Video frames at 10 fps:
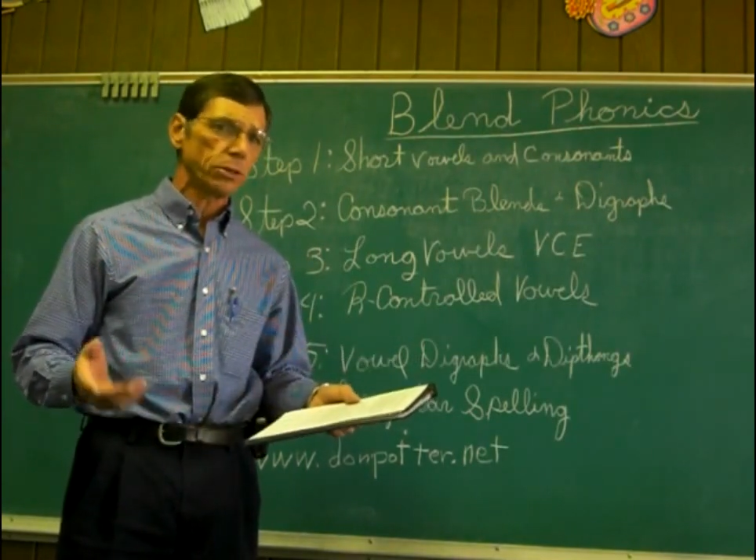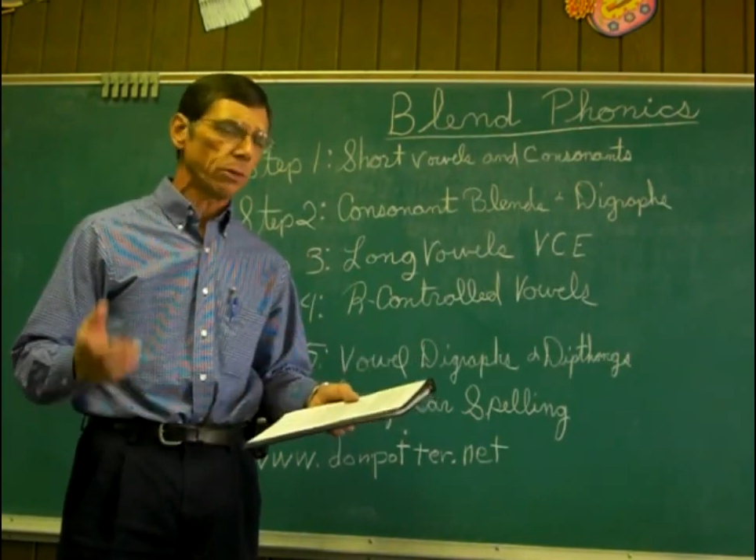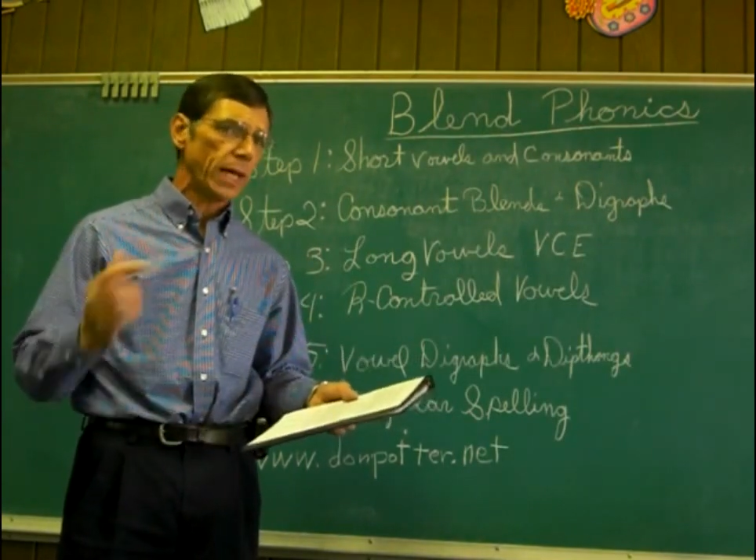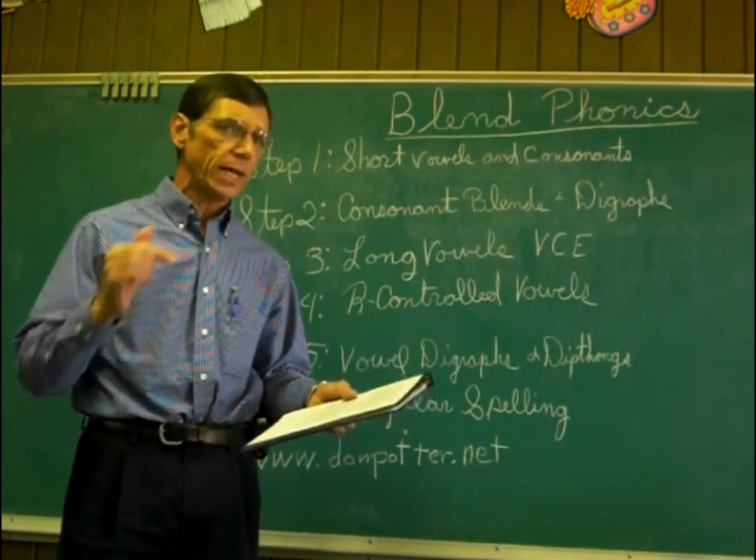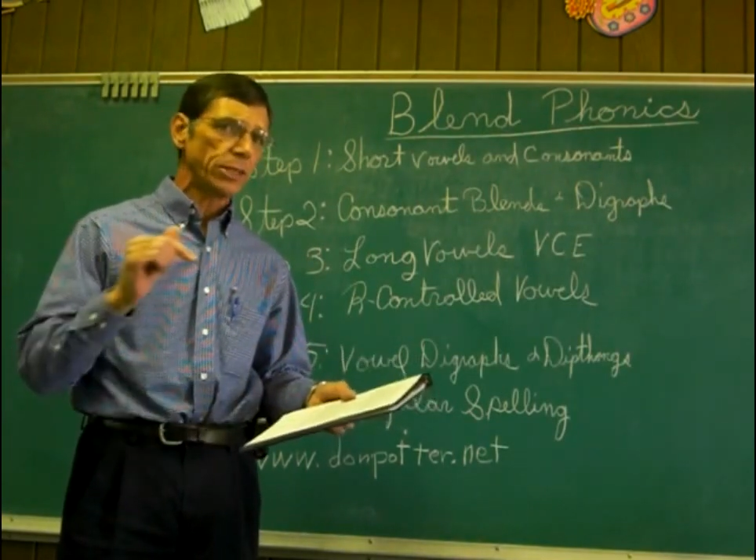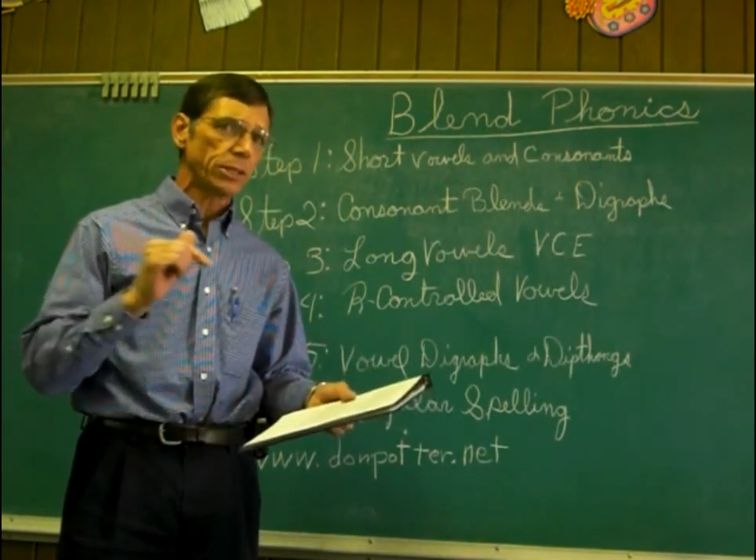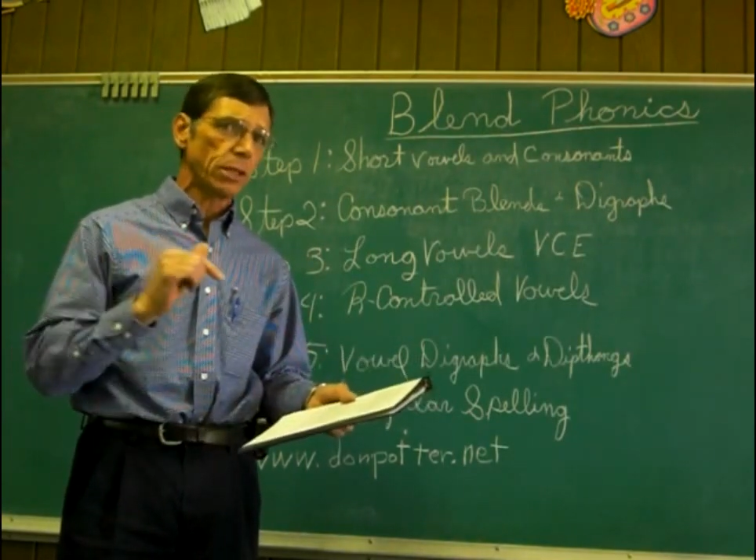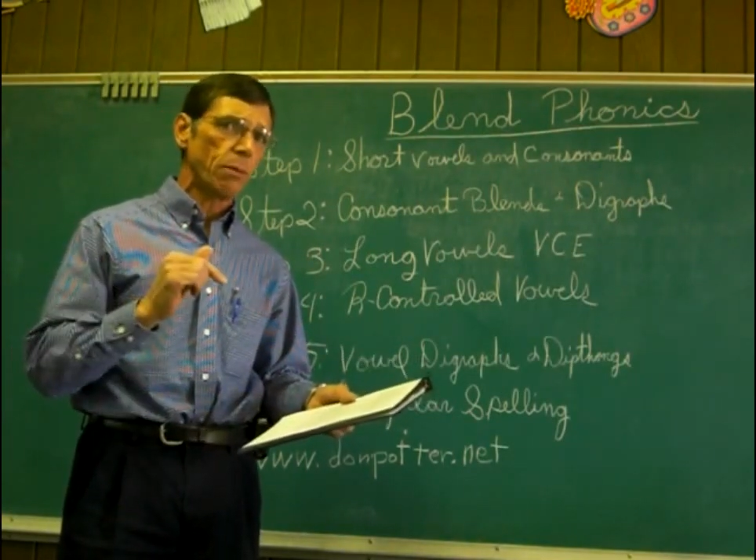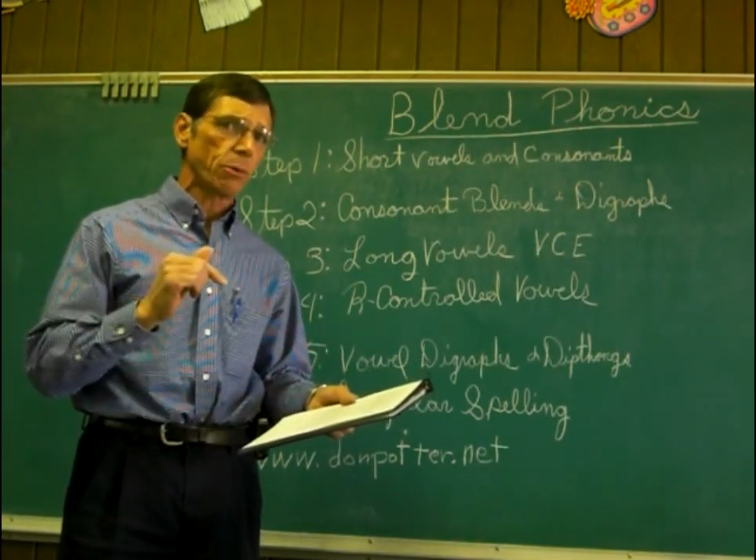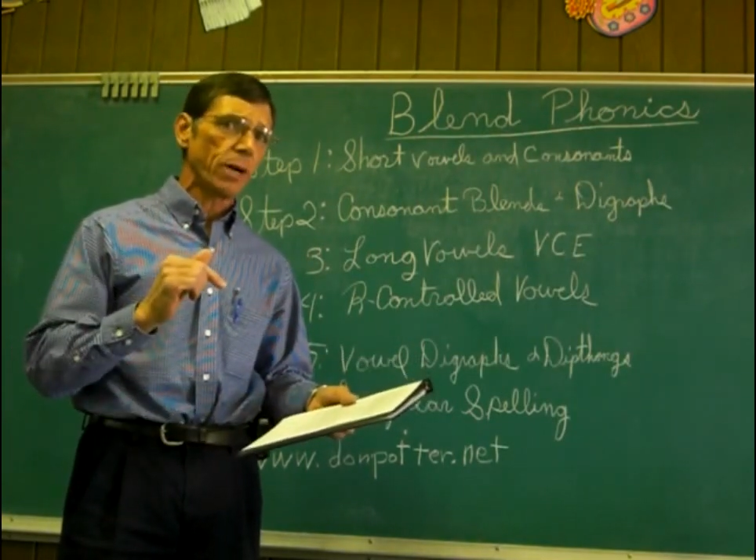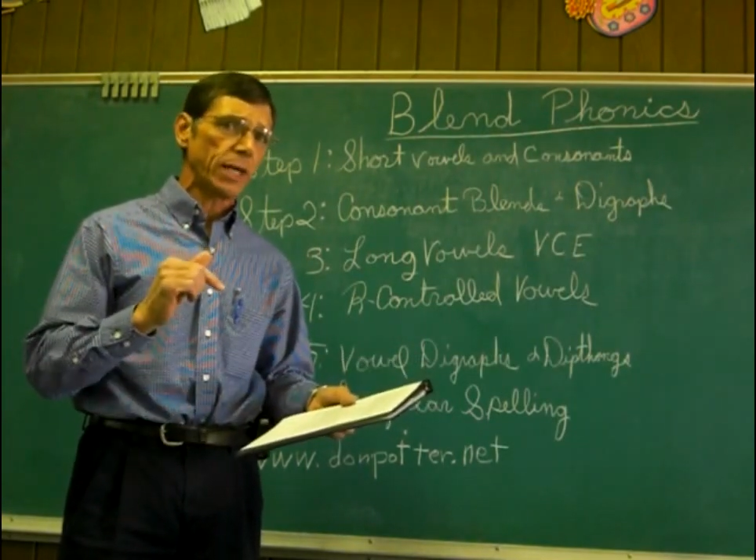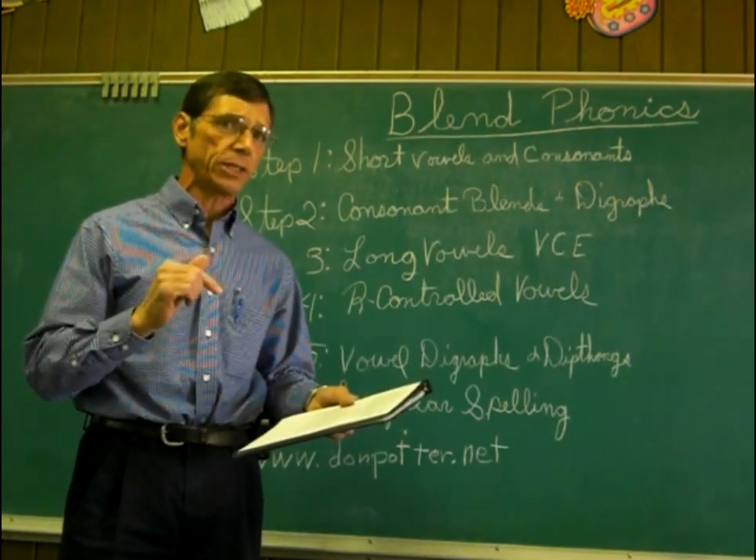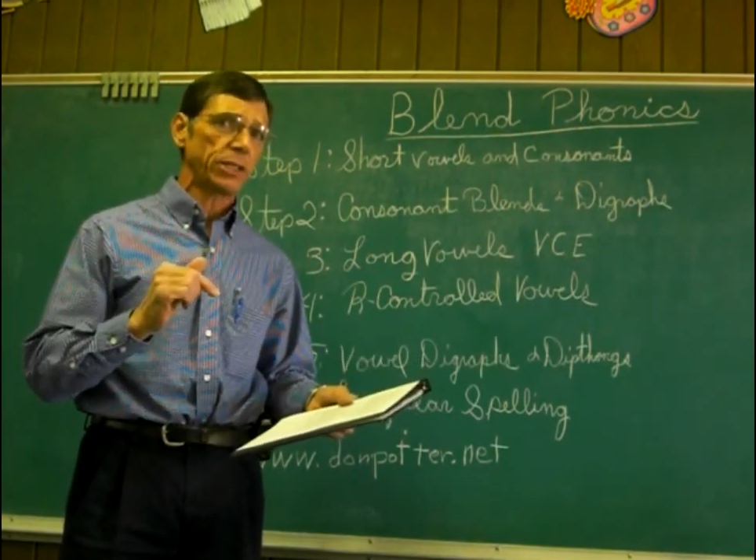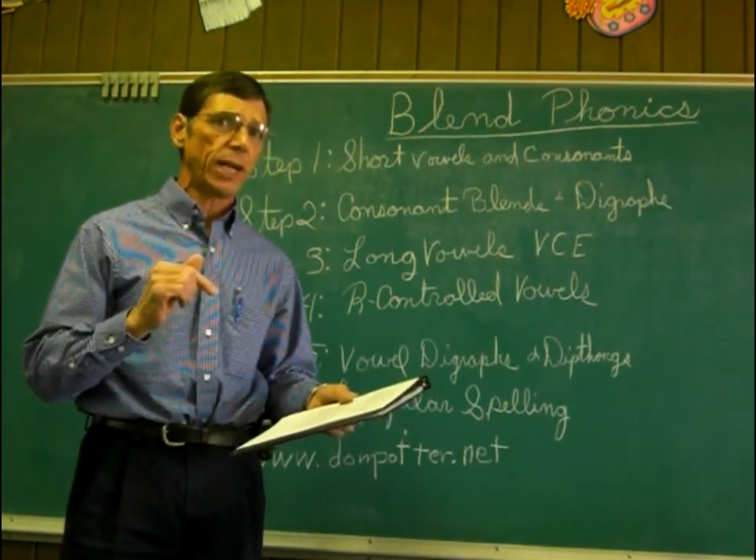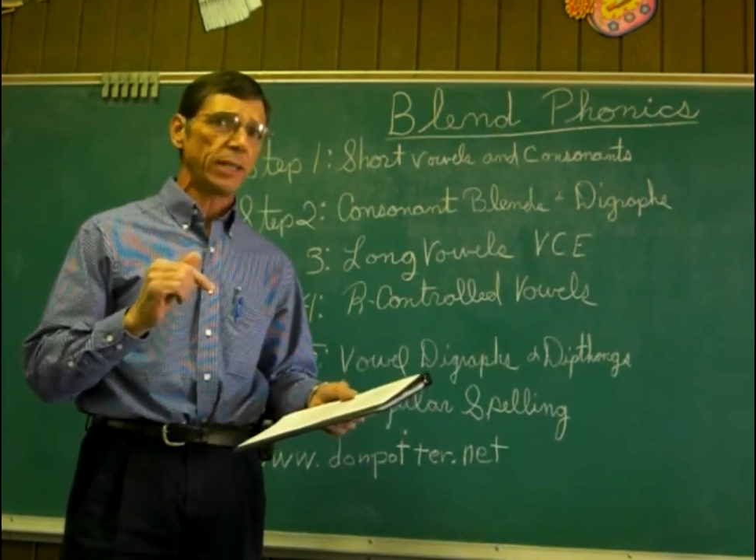So last summer I
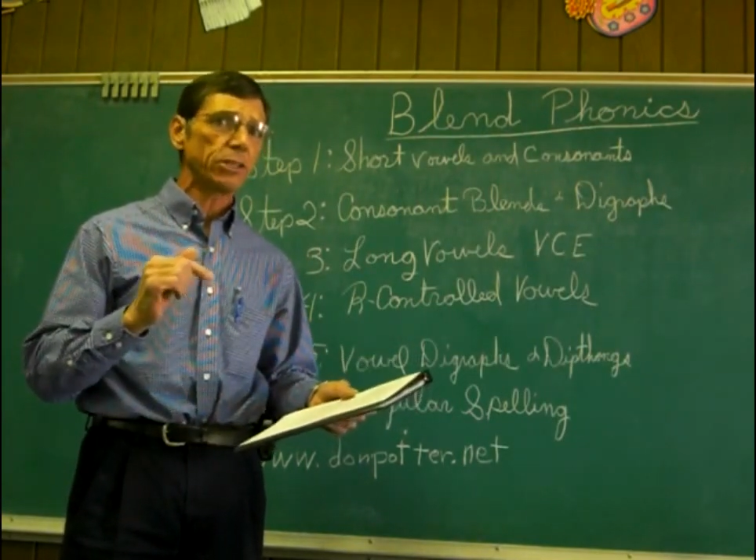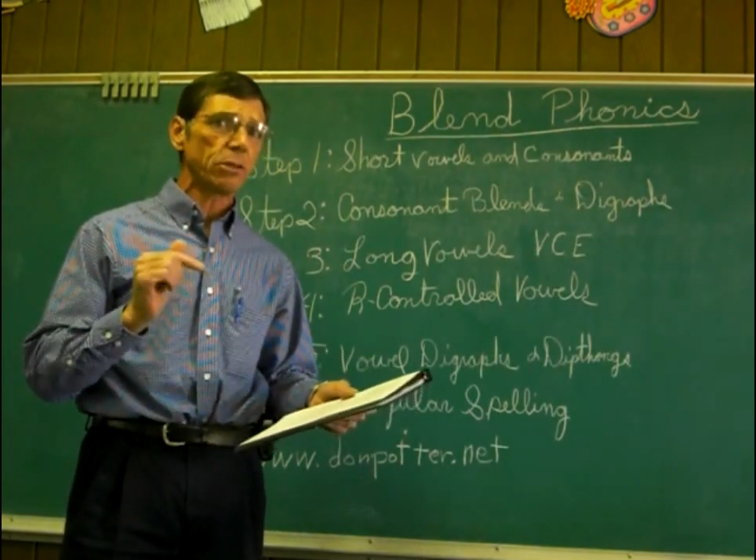decided to